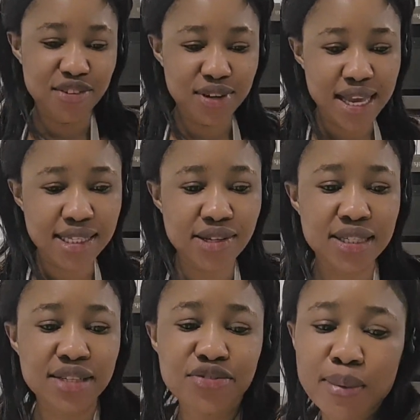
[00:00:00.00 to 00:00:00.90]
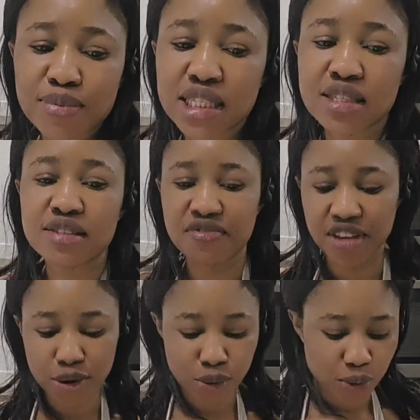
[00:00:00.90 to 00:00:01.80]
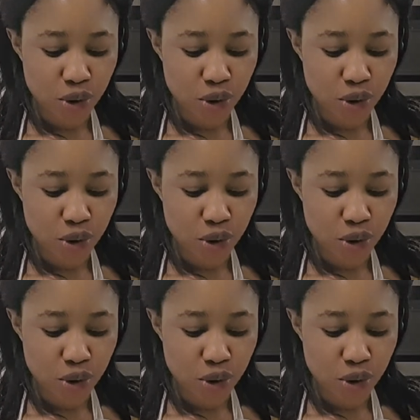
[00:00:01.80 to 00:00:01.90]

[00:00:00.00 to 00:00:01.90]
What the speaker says: you learned something from this video,